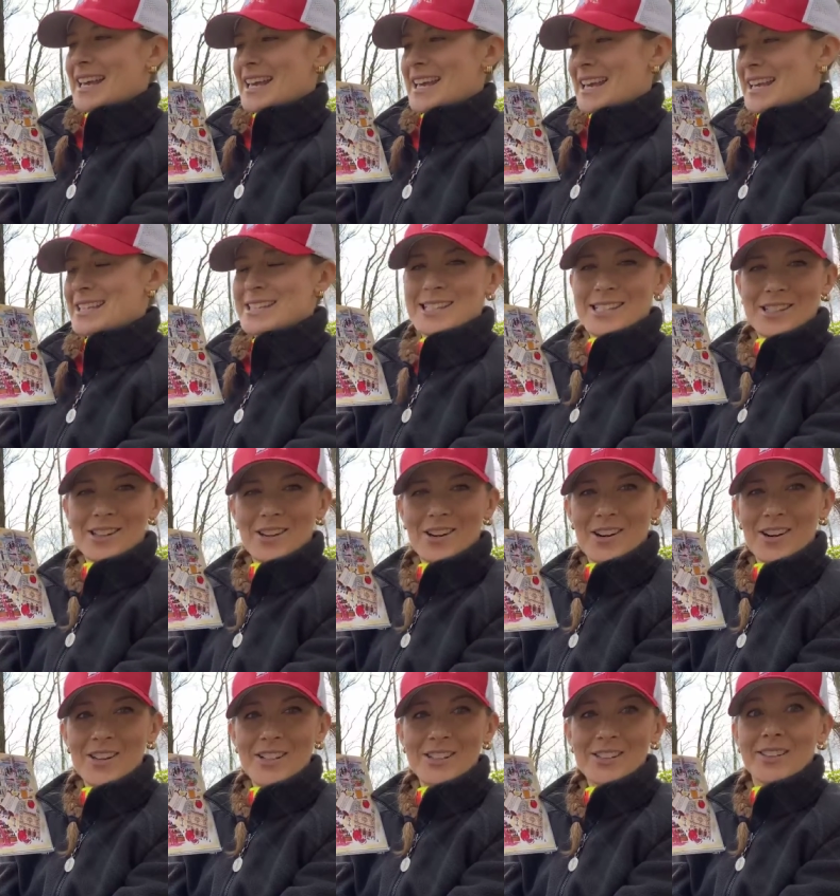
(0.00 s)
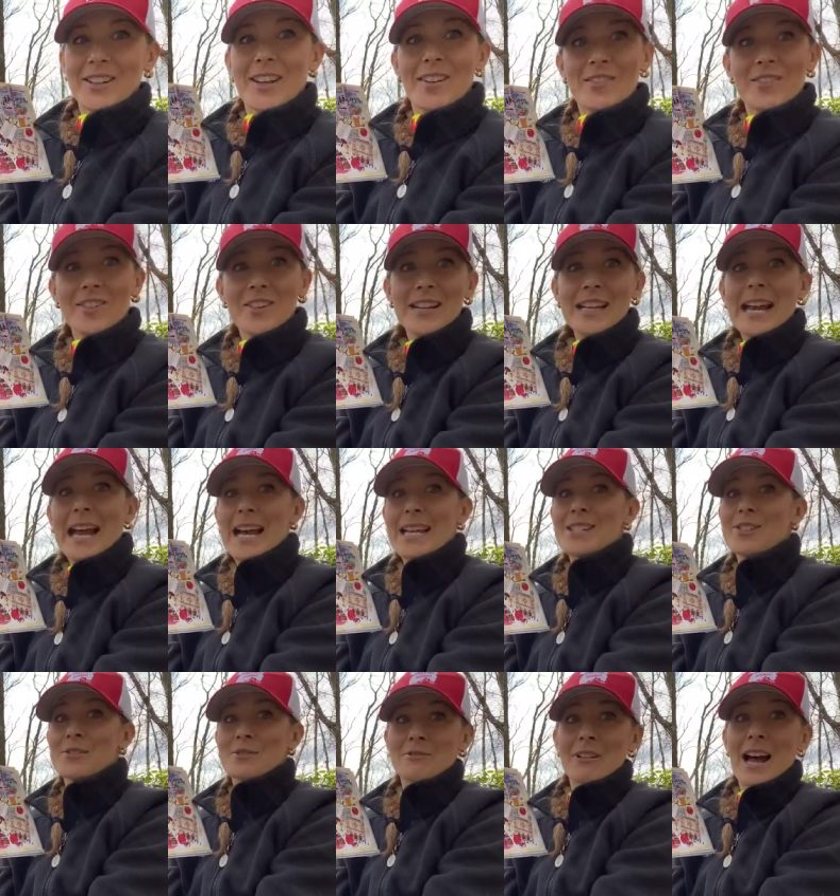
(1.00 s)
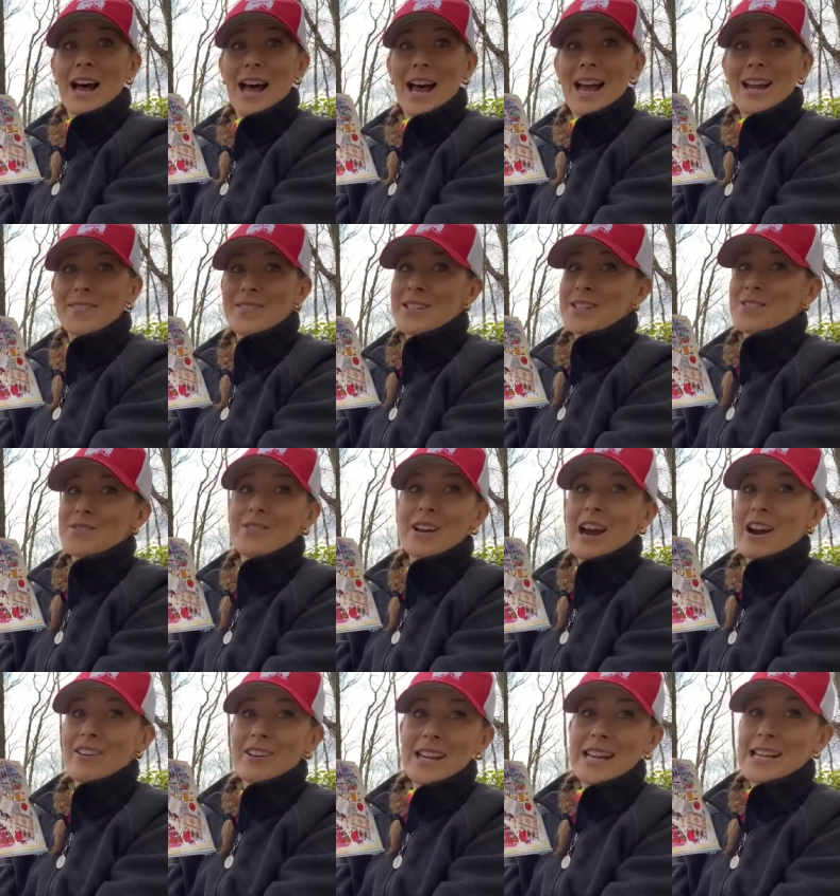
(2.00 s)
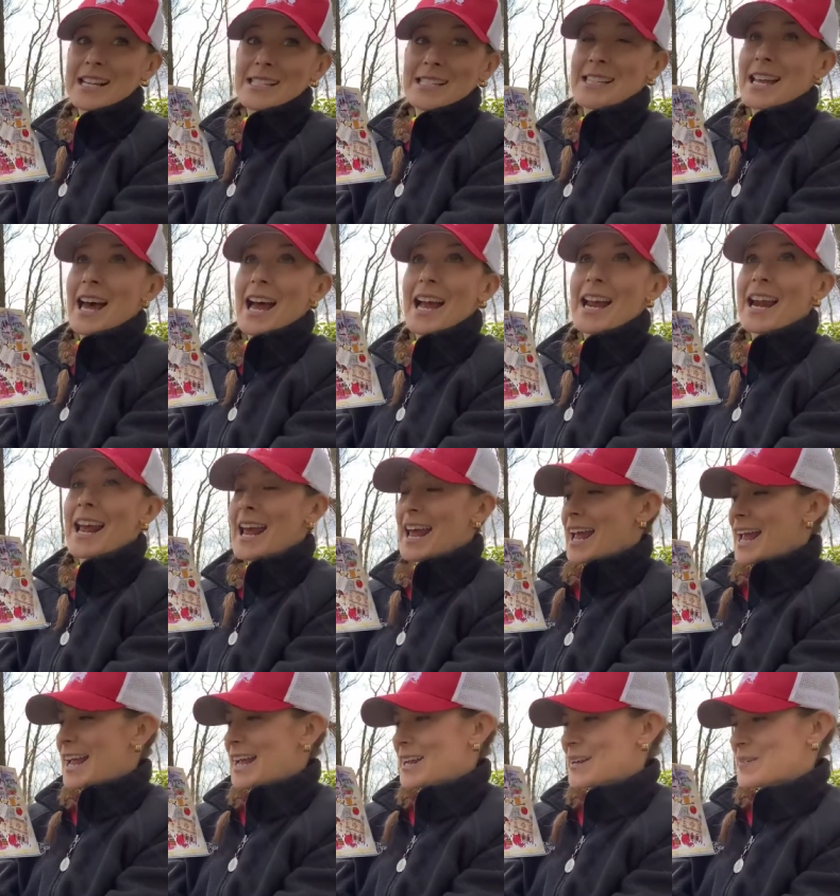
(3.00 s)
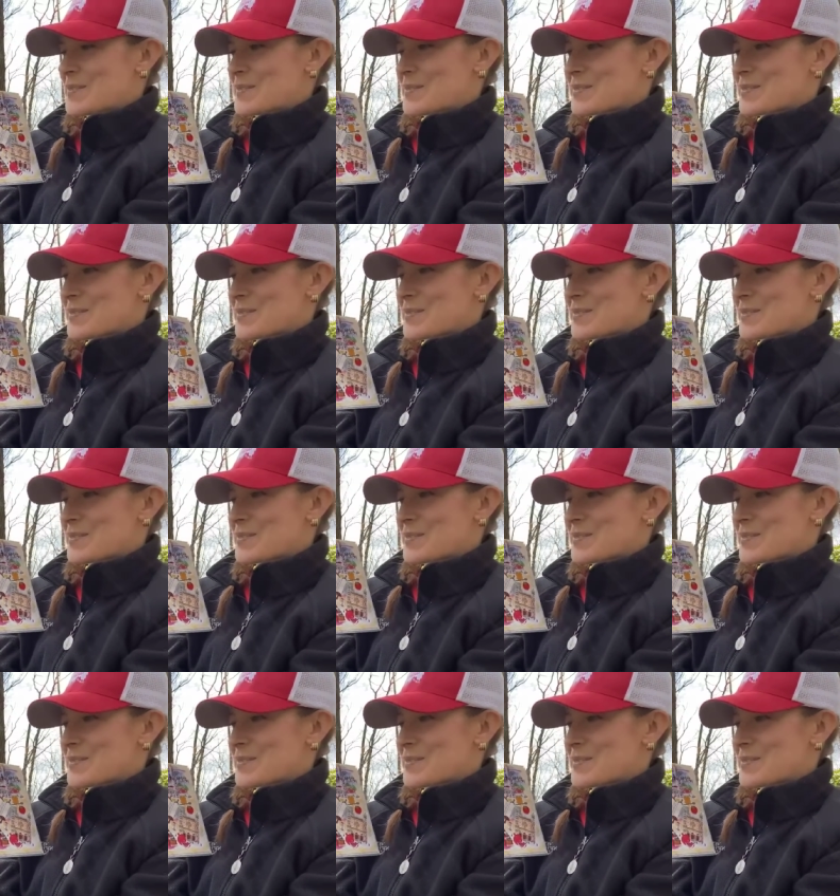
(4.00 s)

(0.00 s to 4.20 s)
Instacart delivery has arrived. It's very exciting.